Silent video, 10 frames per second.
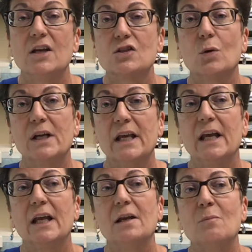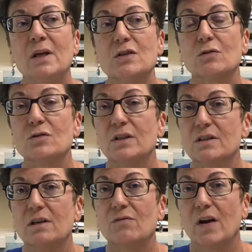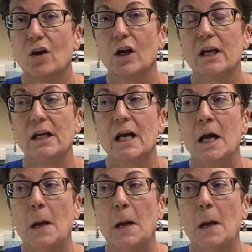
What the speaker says: So again, measles is a very,